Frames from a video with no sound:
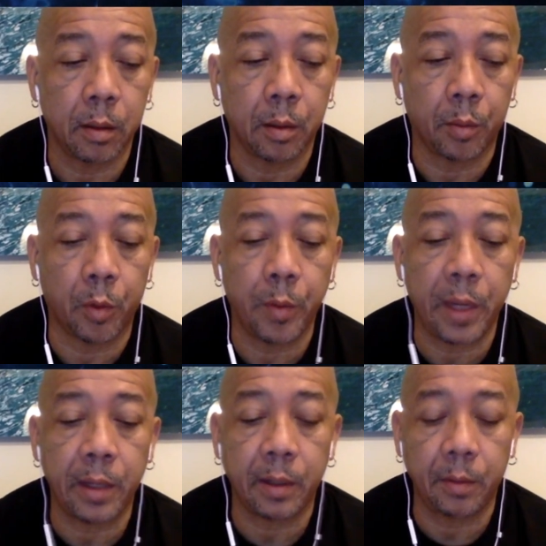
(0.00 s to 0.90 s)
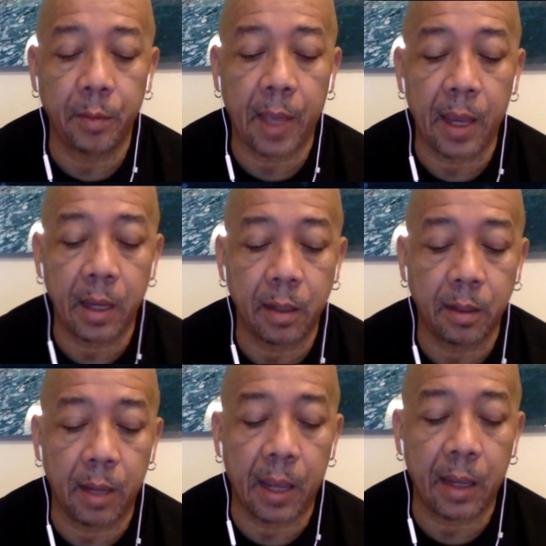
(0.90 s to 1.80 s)
But end up, I,
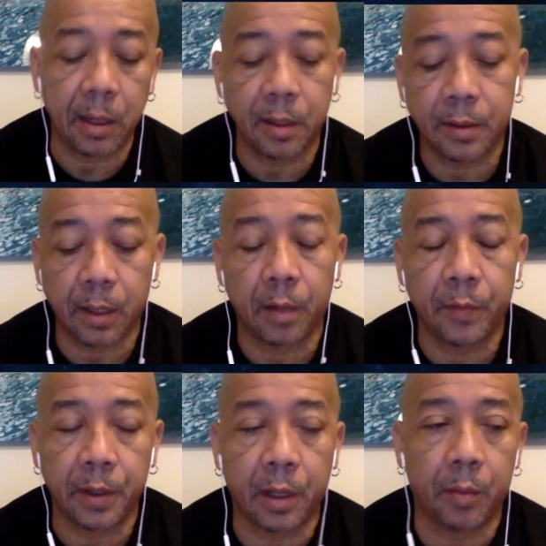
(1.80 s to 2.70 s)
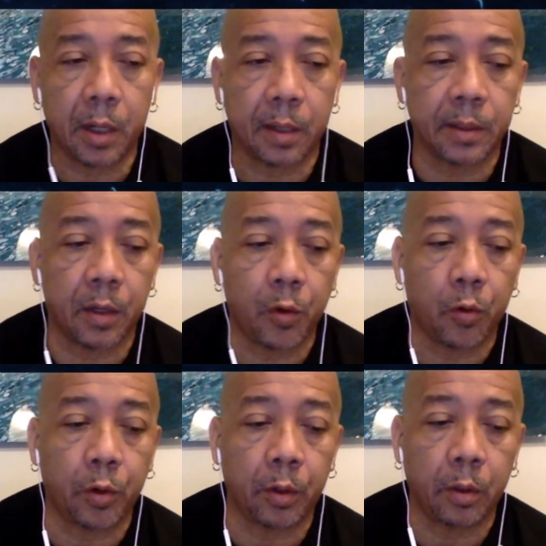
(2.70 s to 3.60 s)
I ended solving that because I know
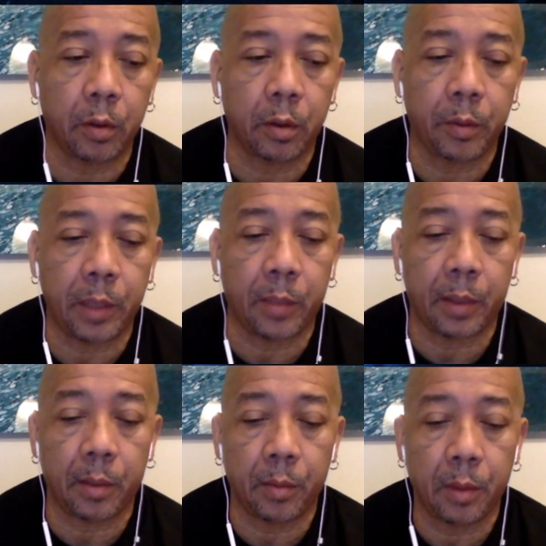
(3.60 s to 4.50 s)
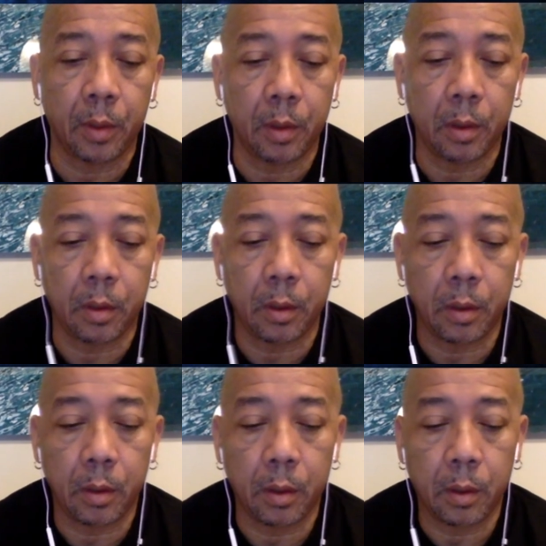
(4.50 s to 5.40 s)
the, the people. Them.
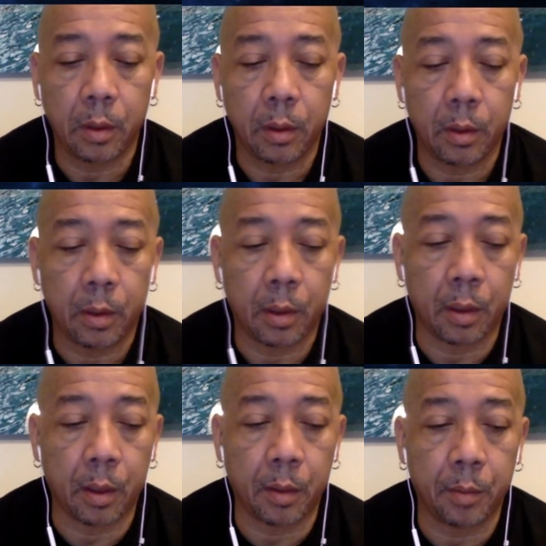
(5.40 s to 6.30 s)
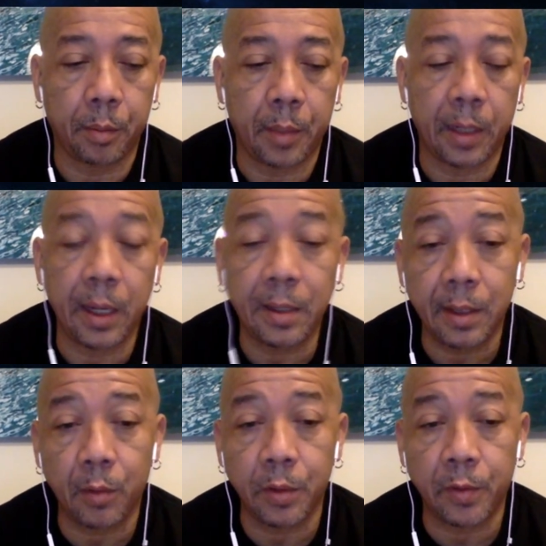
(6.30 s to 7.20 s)
Mm-hmm. Um, our next
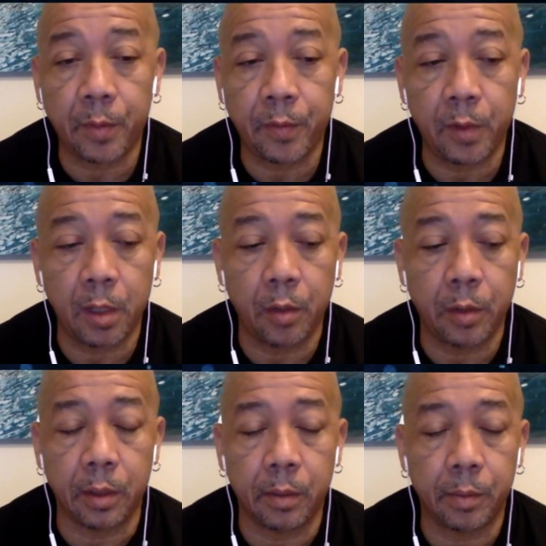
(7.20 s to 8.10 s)
set was from Fully Loaded.